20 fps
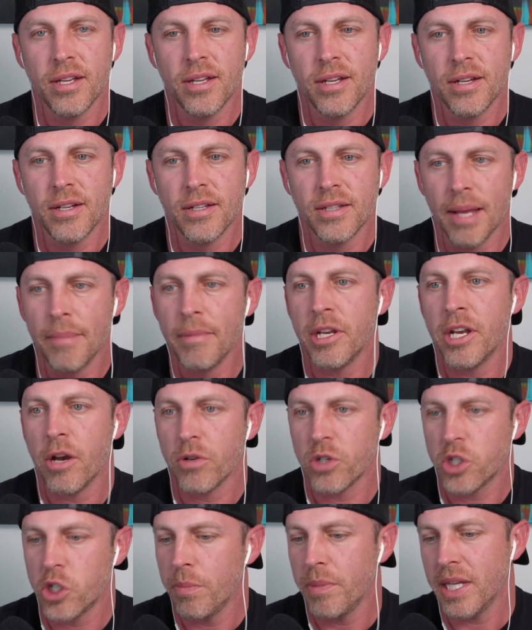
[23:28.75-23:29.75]
Let me know.
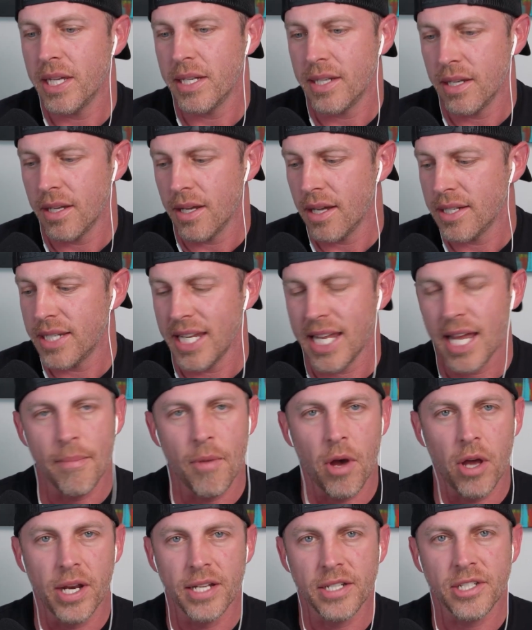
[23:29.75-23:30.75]
Shoot me a DM
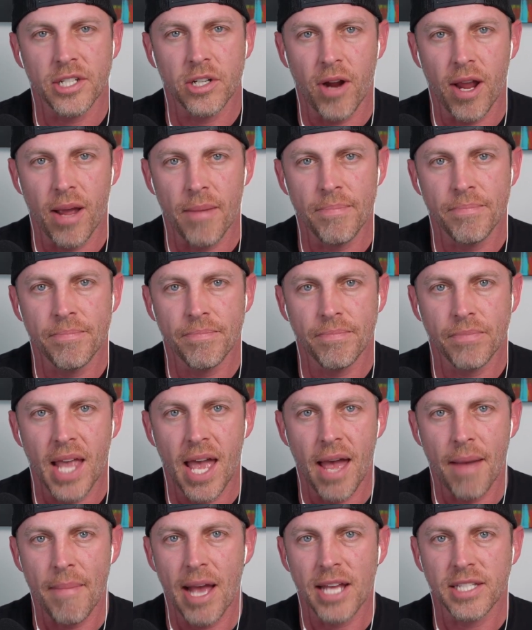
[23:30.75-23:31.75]
on Instagram
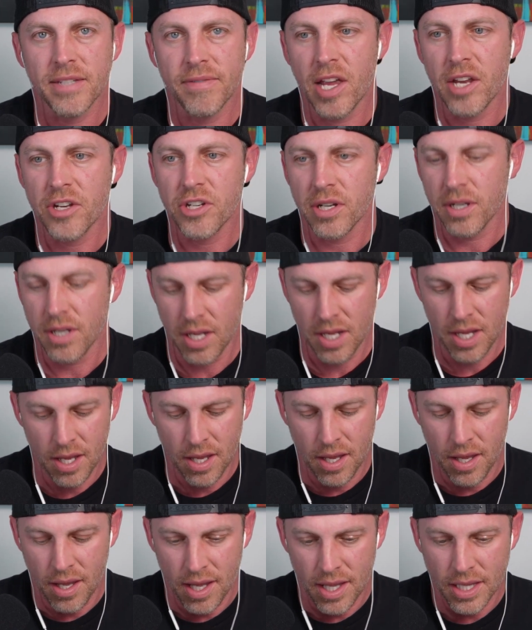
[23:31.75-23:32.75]
at Massive Agent.
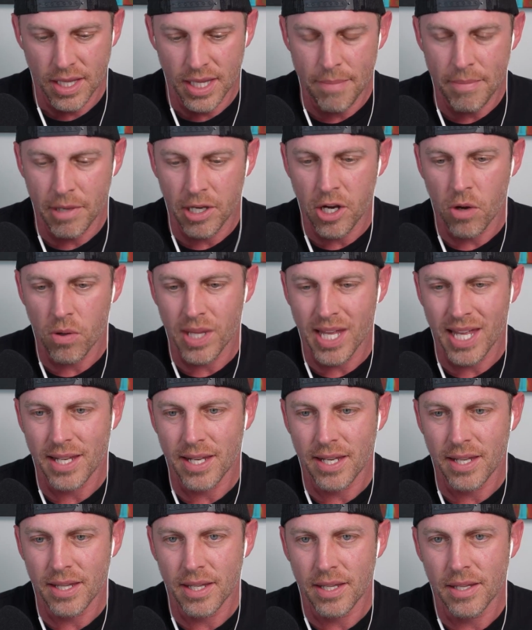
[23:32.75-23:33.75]
Let me know
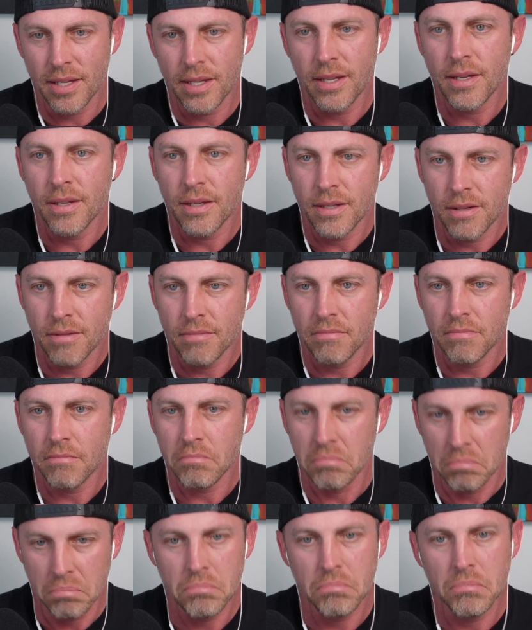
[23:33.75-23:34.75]

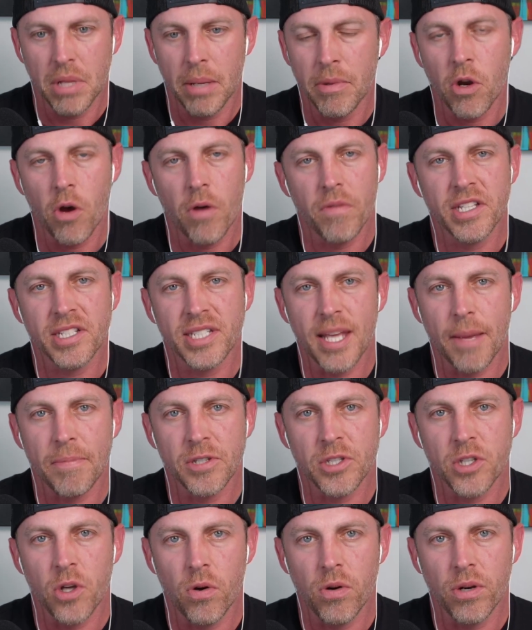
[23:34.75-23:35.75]
if this
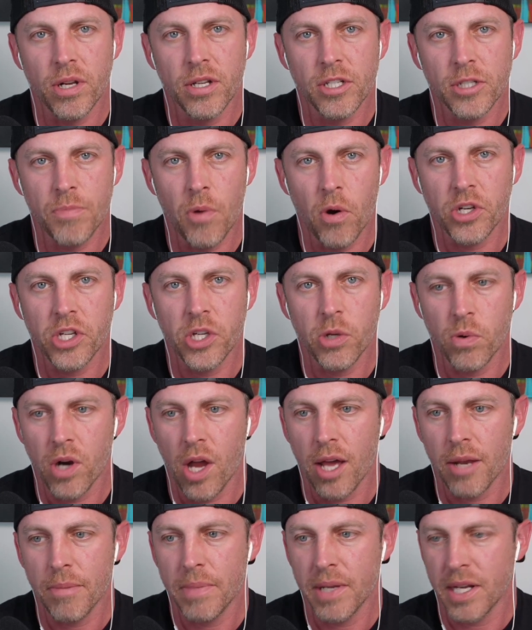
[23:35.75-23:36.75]
episode spoke to you or
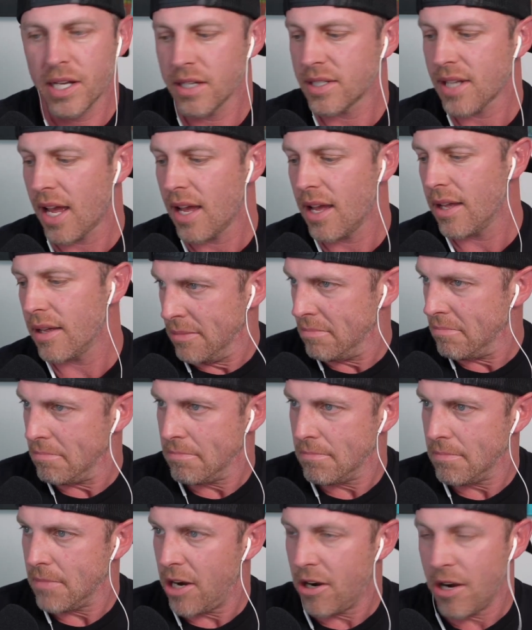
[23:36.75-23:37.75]
not, because I
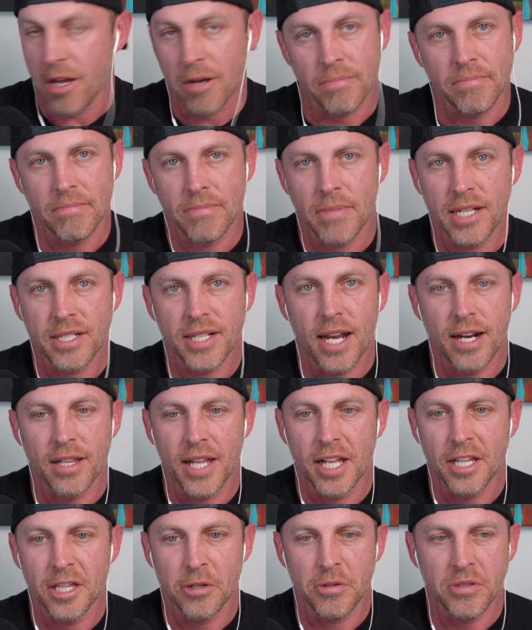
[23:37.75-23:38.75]
don't know. I just kind of
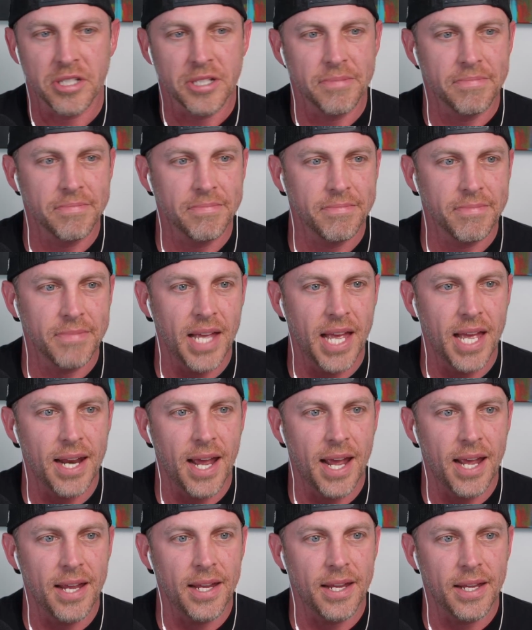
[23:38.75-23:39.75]
let loose, and
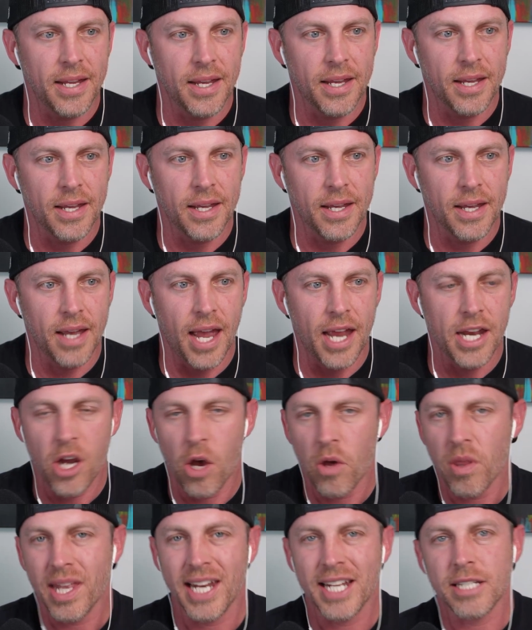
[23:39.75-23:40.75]
I
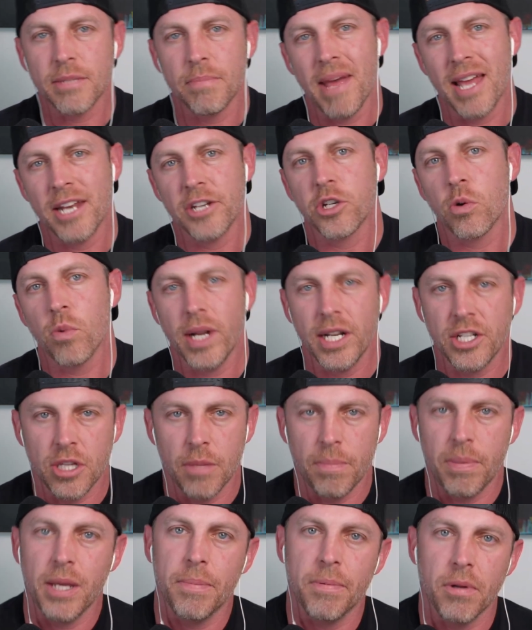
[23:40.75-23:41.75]
know that it's meant to reach
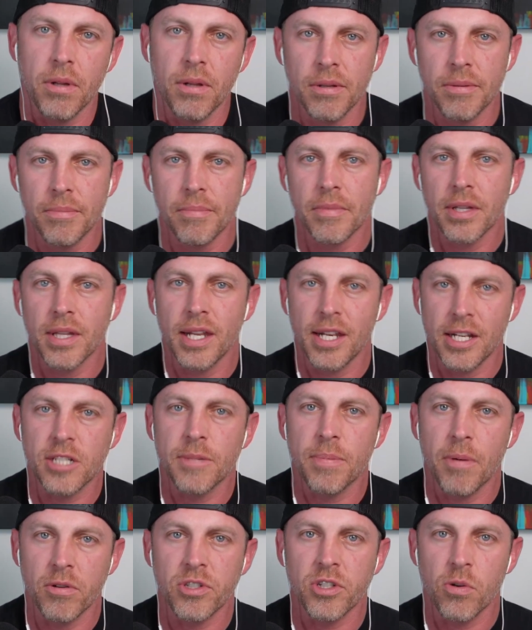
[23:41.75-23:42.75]
the people that it's
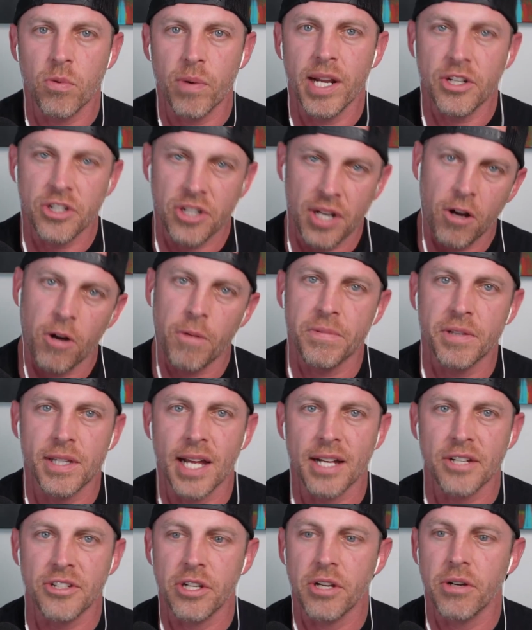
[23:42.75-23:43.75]
supposed to reach, and I hope that
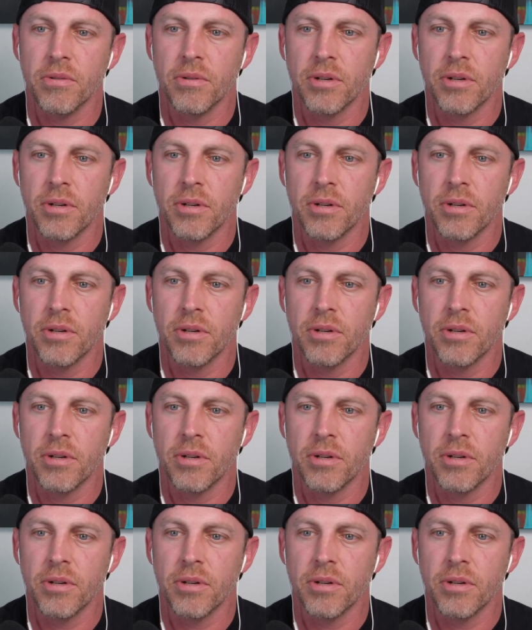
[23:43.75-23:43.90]
that's you.